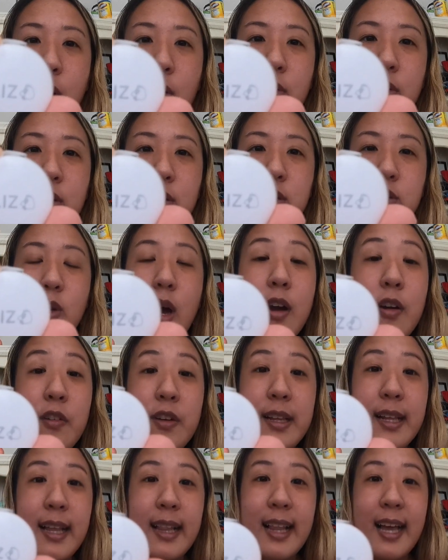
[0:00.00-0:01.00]
on this. So I
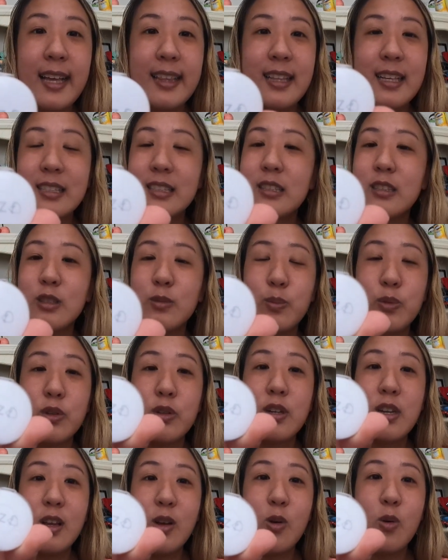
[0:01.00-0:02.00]
really like this. Is
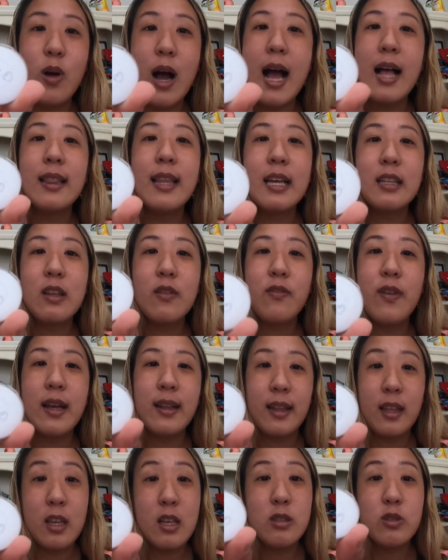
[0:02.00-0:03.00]
pretty cool. I like the
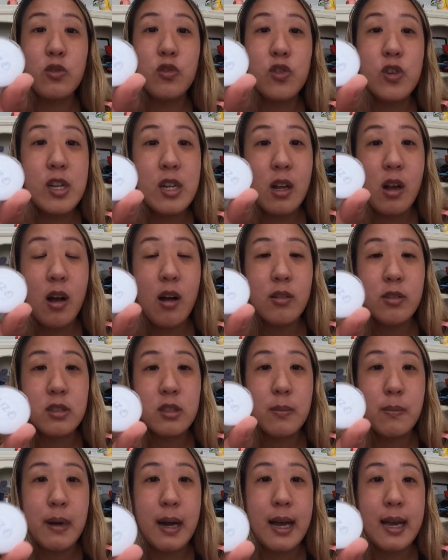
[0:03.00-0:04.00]
fact that it's free to
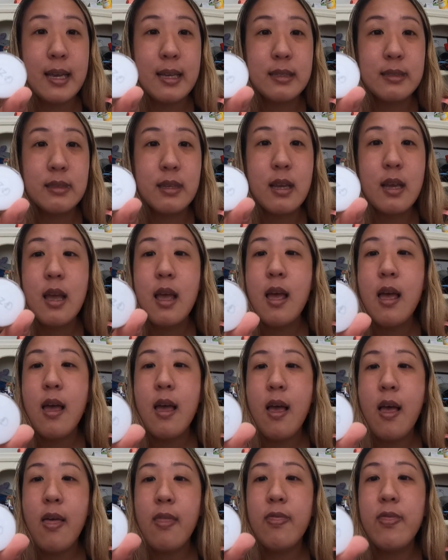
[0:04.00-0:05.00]
customize
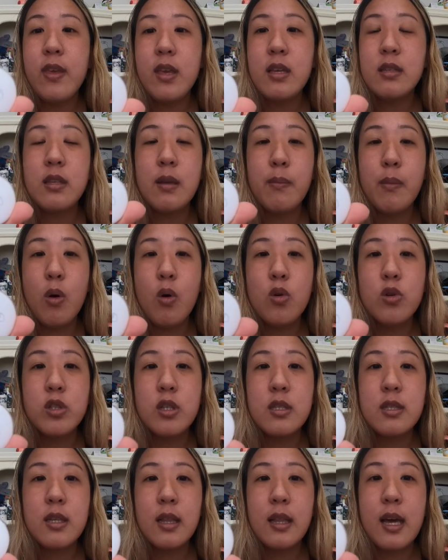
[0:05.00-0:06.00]
these
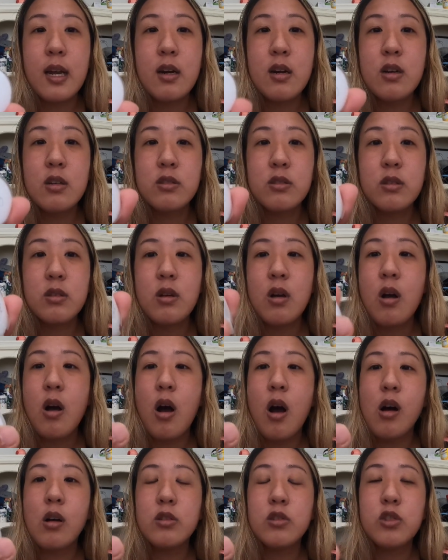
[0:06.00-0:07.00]
emojis and letters
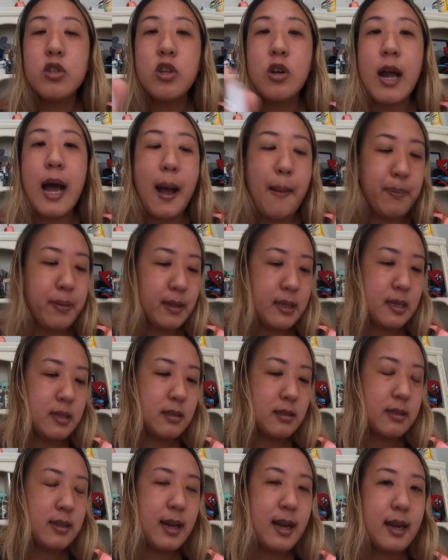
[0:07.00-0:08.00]
onto your Apple
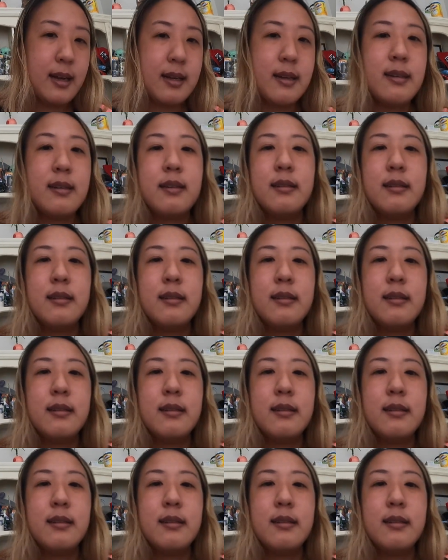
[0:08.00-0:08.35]
AirTag.